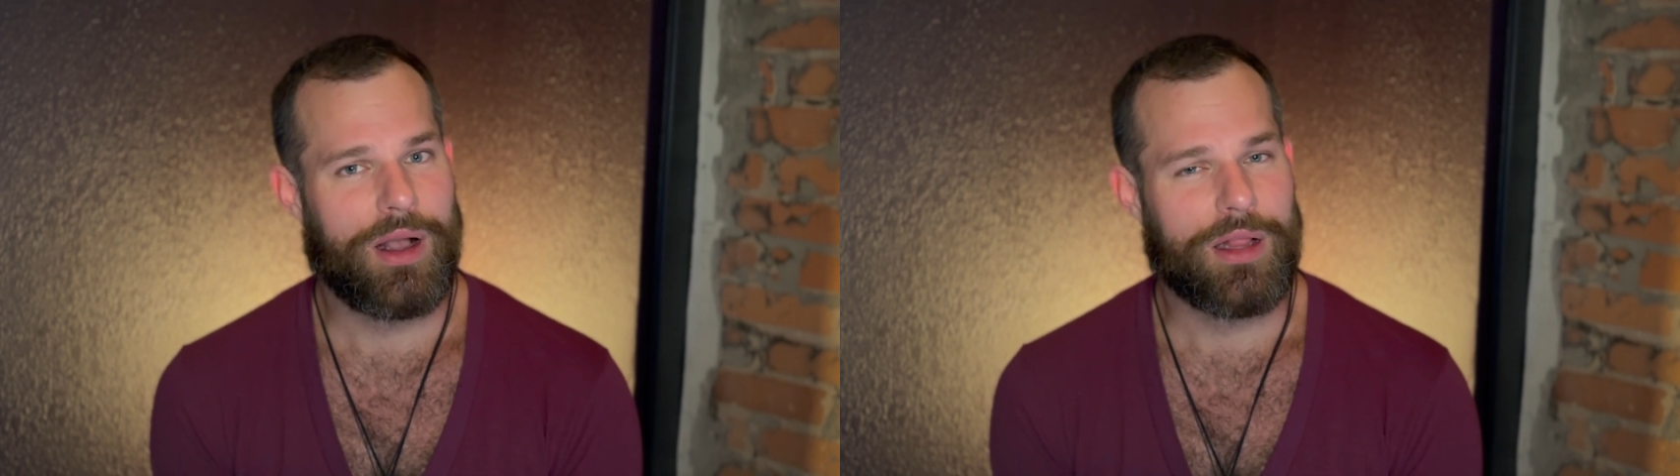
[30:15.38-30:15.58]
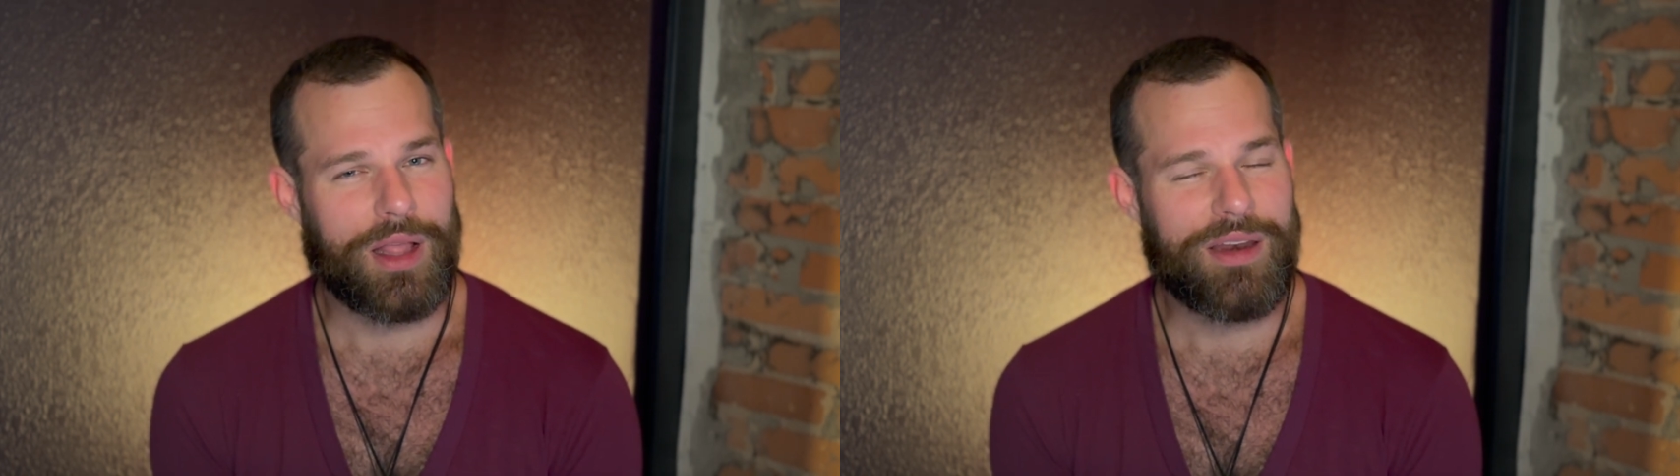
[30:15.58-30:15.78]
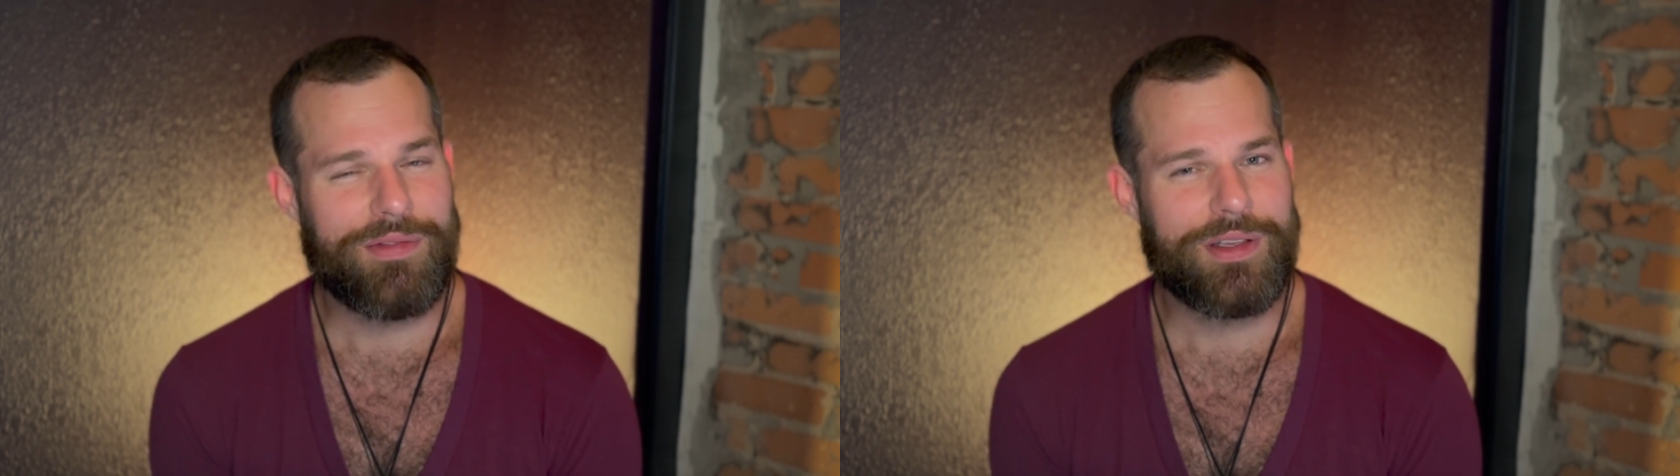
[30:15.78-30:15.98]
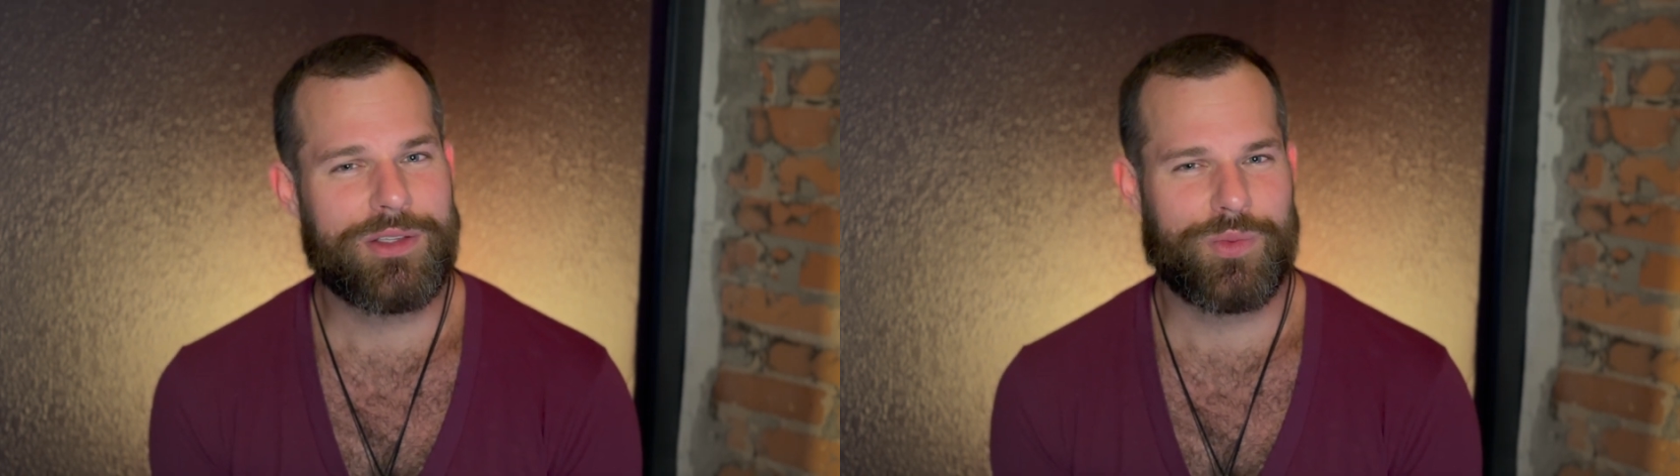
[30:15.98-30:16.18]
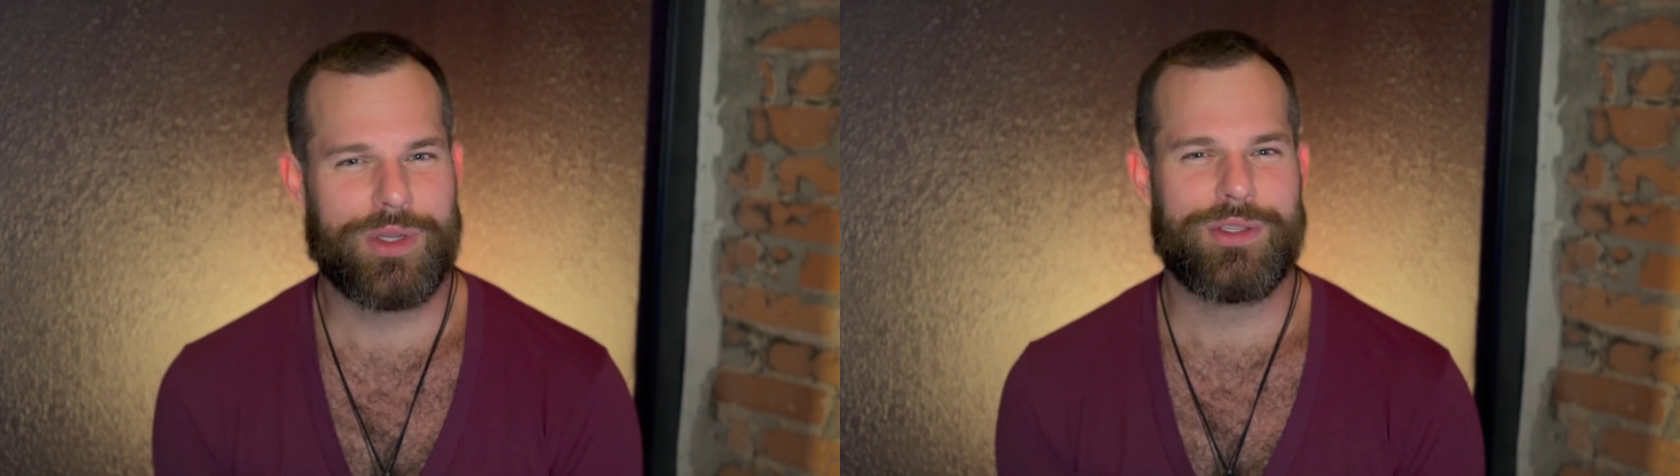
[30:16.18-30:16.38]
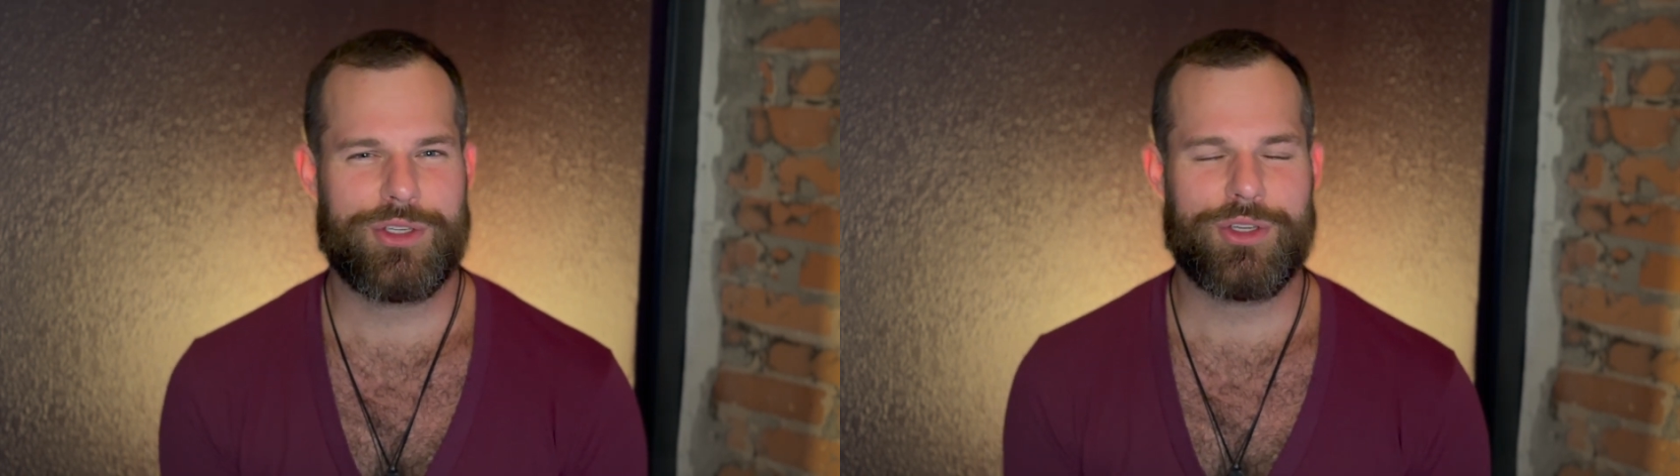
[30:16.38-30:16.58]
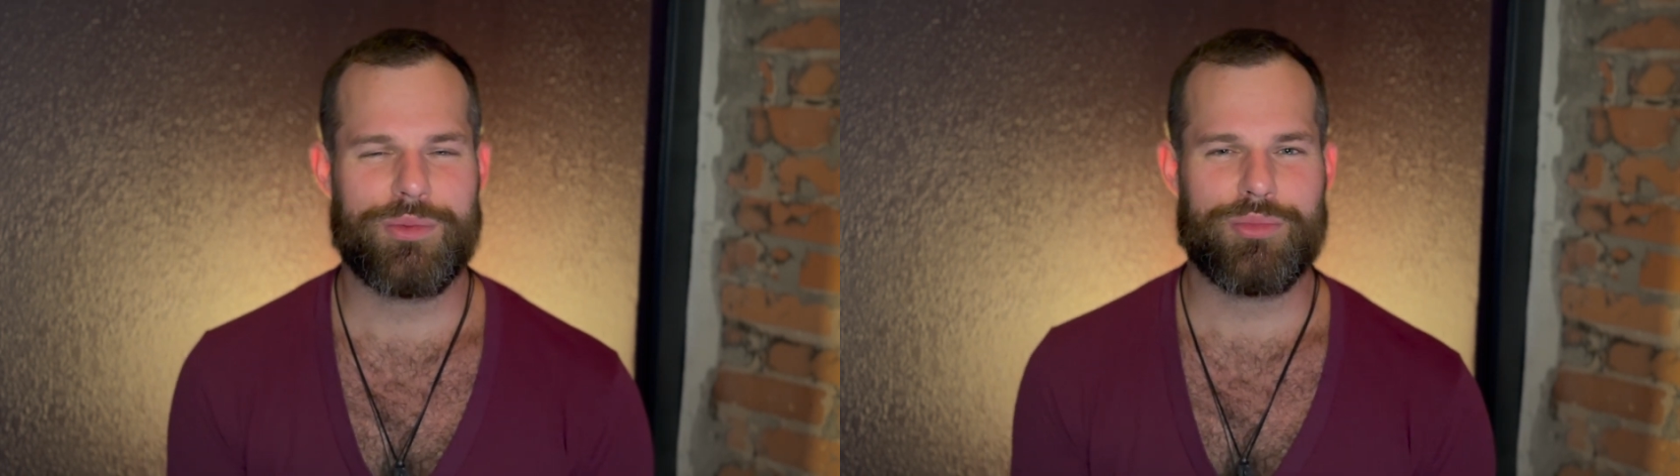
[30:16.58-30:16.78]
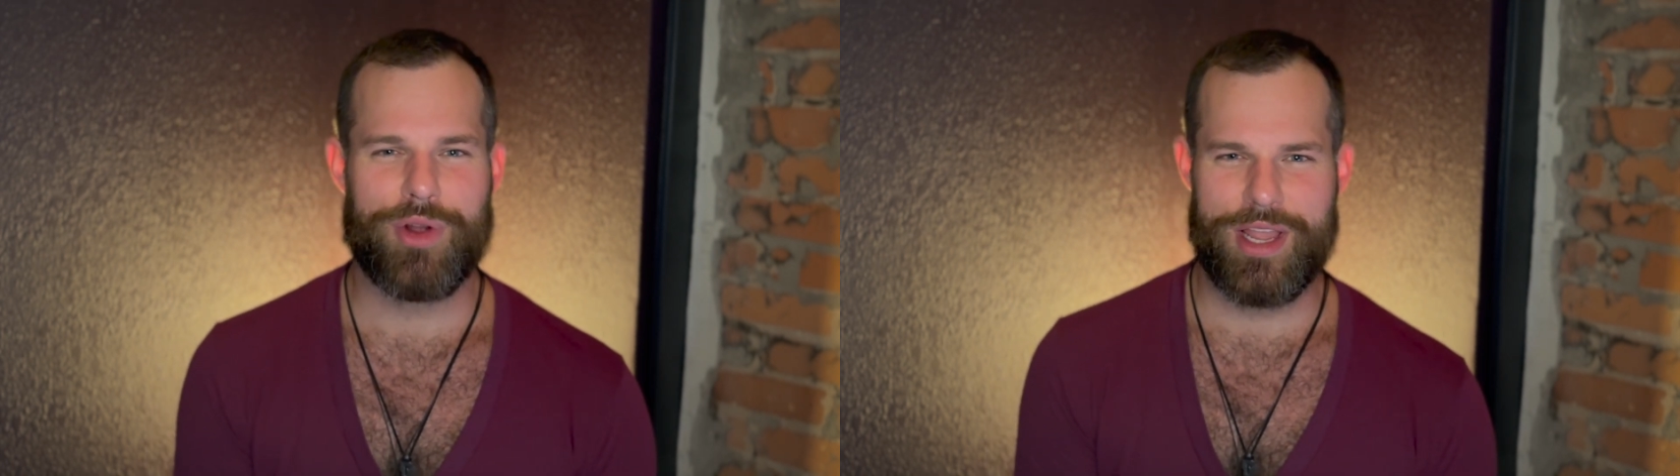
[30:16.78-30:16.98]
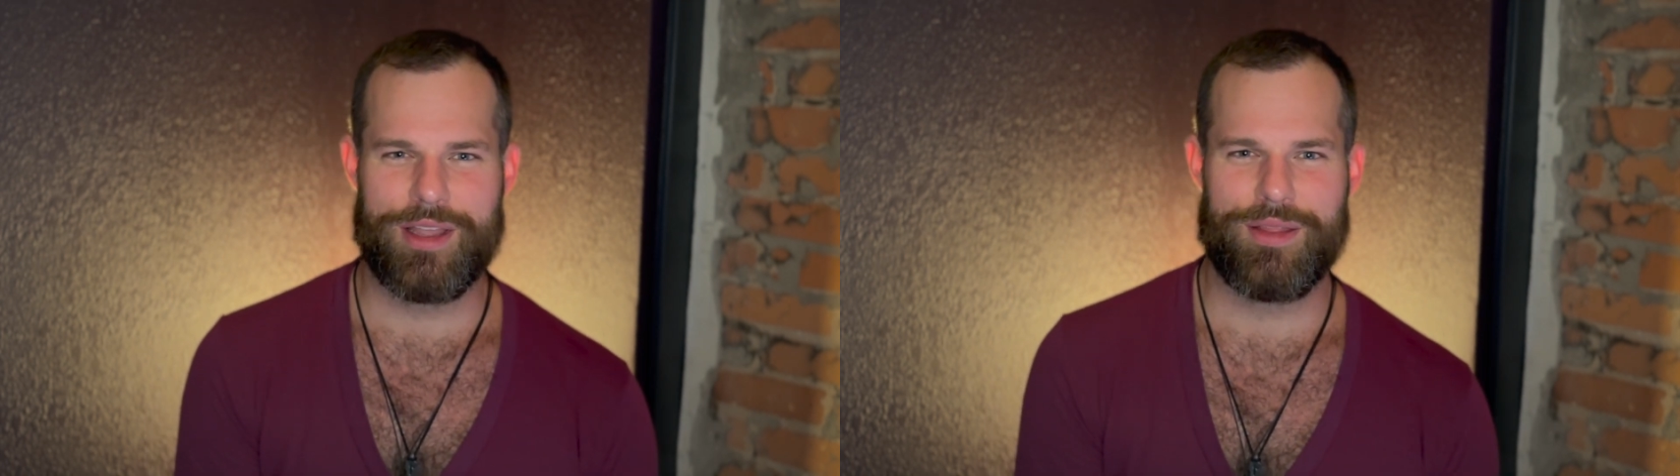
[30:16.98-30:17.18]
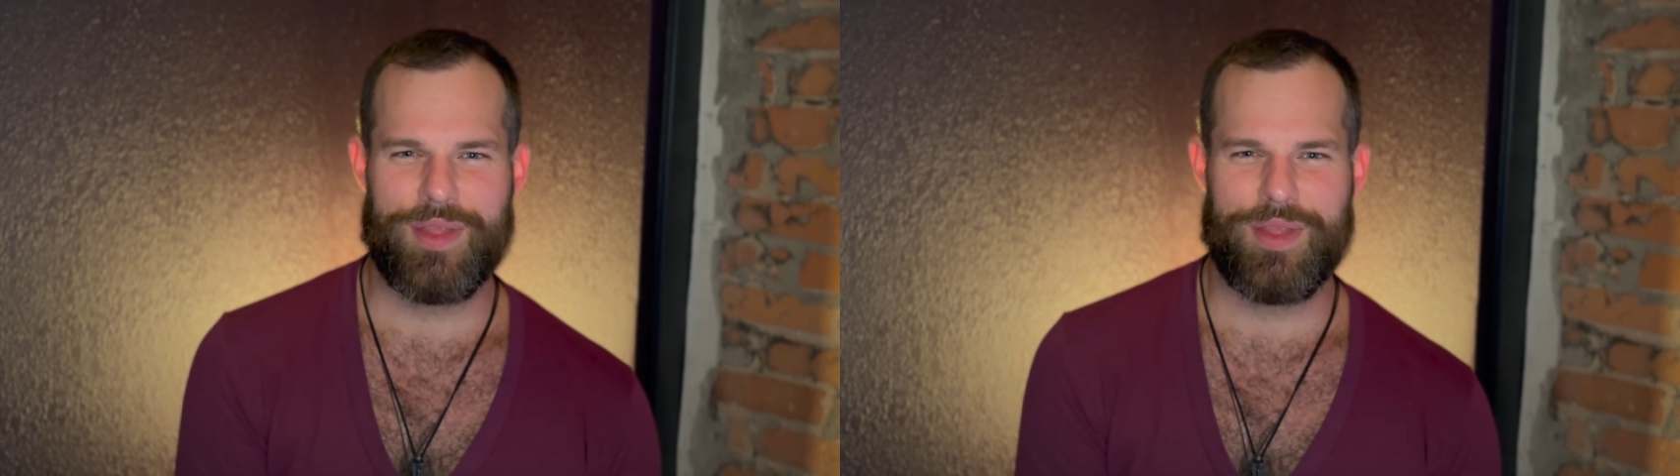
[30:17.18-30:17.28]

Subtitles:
A lot of this was to break